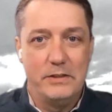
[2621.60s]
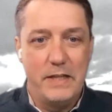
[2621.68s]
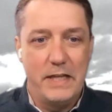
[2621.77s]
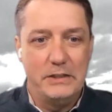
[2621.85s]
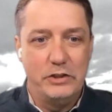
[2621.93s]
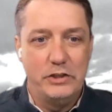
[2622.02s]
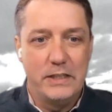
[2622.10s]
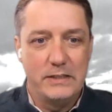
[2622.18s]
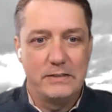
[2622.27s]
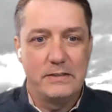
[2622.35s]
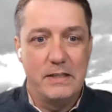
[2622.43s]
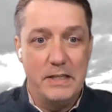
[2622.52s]
They
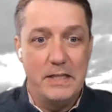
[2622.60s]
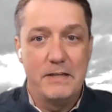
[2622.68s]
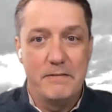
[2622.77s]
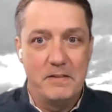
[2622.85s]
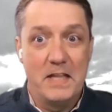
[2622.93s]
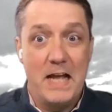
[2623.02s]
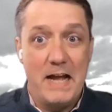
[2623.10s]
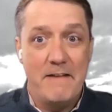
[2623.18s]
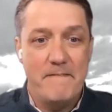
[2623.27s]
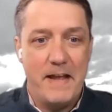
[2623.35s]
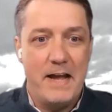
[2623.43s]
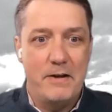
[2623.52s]
just live life
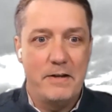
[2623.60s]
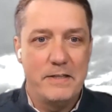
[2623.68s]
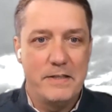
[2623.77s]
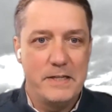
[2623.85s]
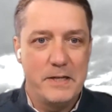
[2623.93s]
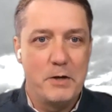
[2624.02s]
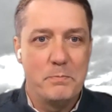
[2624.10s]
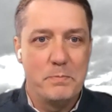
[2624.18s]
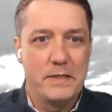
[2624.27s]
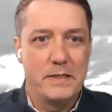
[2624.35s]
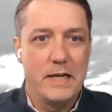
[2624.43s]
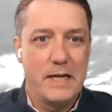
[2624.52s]
out in the
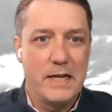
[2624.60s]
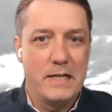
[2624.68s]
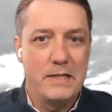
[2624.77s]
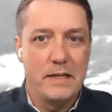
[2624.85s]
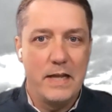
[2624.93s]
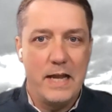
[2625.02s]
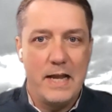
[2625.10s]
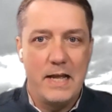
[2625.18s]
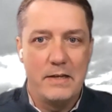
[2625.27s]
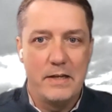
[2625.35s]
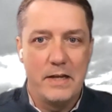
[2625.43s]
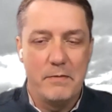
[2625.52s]
open, and
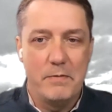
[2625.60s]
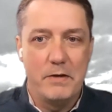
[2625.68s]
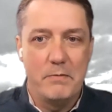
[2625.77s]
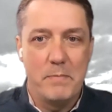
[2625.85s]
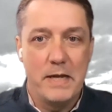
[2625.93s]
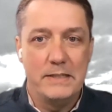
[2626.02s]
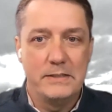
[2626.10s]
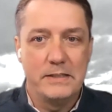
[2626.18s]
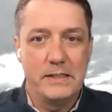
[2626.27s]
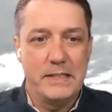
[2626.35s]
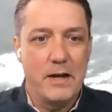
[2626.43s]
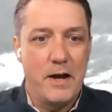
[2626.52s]
they're
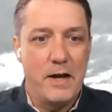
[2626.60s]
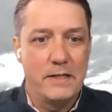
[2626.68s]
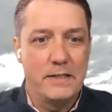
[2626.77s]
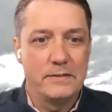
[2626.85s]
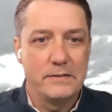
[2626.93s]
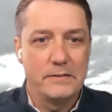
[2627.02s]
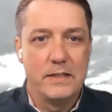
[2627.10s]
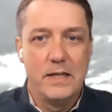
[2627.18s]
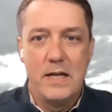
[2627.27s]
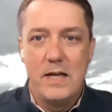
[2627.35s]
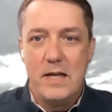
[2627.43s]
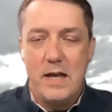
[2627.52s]
amazingly honest
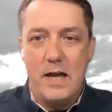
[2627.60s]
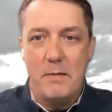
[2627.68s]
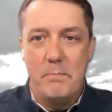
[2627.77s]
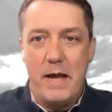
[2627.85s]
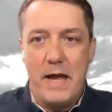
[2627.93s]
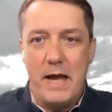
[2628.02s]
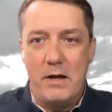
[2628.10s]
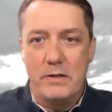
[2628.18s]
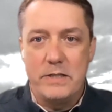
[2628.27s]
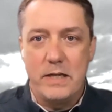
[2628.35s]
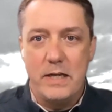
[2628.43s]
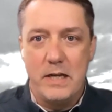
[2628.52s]

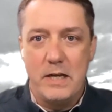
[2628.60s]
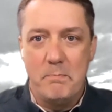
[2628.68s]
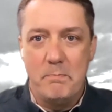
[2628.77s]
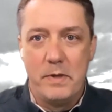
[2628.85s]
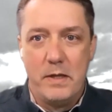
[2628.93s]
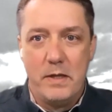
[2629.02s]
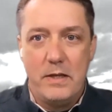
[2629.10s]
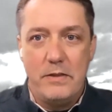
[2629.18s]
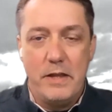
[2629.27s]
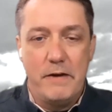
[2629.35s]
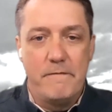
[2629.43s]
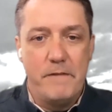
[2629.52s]
about
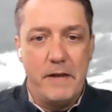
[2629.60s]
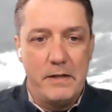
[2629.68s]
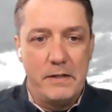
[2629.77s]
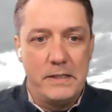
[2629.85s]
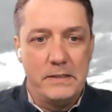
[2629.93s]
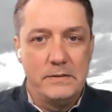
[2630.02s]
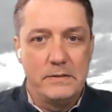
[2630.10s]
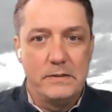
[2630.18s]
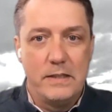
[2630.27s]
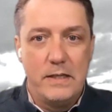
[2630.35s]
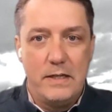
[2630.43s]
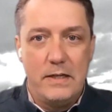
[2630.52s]
their failings.
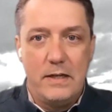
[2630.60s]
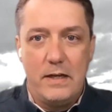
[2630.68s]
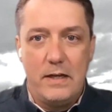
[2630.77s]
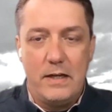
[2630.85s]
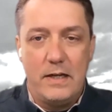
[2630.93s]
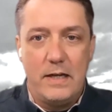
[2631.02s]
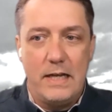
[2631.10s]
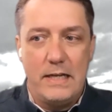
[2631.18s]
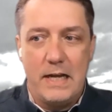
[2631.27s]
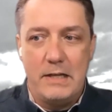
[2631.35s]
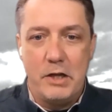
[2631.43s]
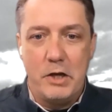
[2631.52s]
And
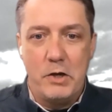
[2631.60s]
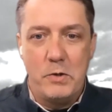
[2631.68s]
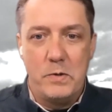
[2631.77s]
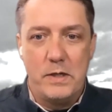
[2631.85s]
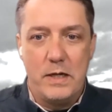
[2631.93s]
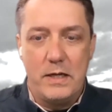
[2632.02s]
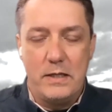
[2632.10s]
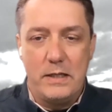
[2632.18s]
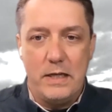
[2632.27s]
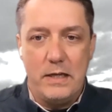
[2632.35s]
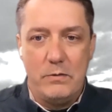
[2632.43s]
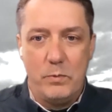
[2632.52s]
I know
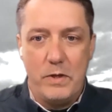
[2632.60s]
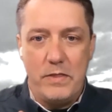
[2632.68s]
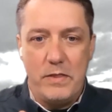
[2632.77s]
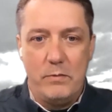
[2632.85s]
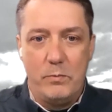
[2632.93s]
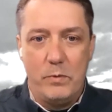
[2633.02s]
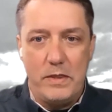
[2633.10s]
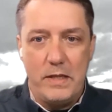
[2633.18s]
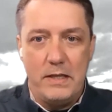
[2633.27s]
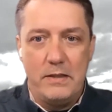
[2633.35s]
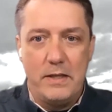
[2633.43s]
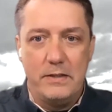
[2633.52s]

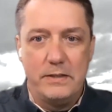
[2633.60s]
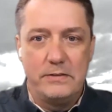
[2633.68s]
within the